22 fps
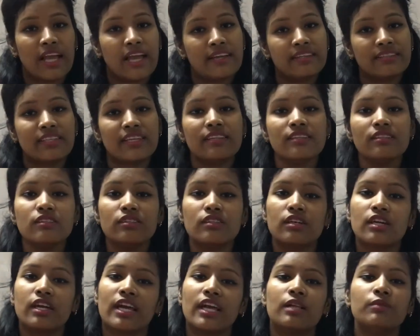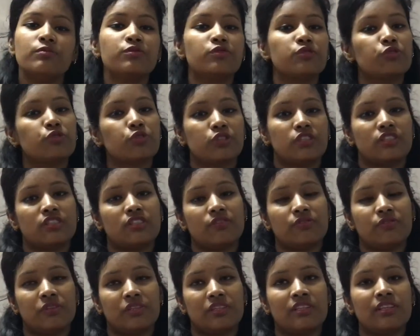and then helps to rotate the
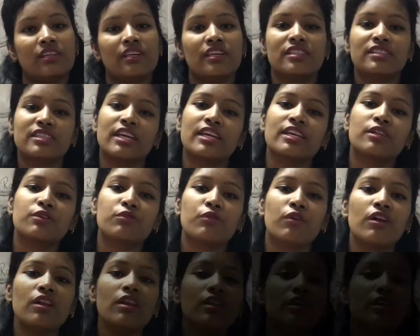fan. Thank you all.